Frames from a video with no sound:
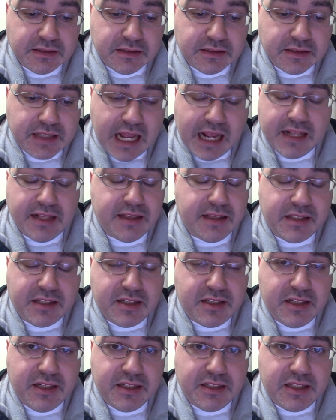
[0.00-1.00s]
that
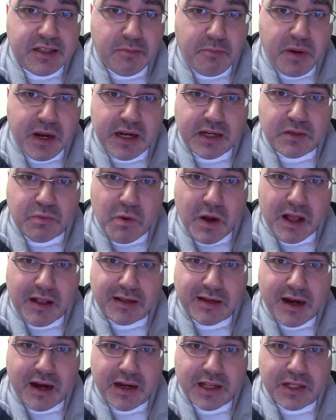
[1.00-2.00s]
she's the biggest
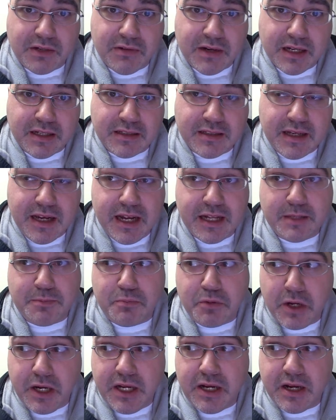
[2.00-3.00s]
wild card there is. It's
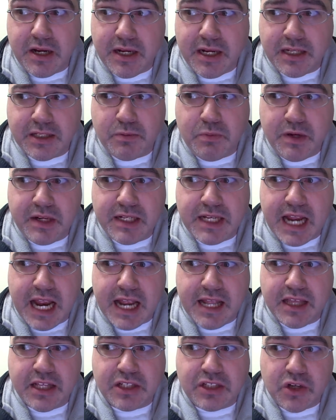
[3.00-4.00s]
pretty good. It's weird to
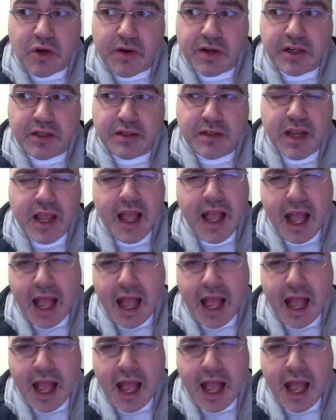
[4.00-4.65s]
end the show on her.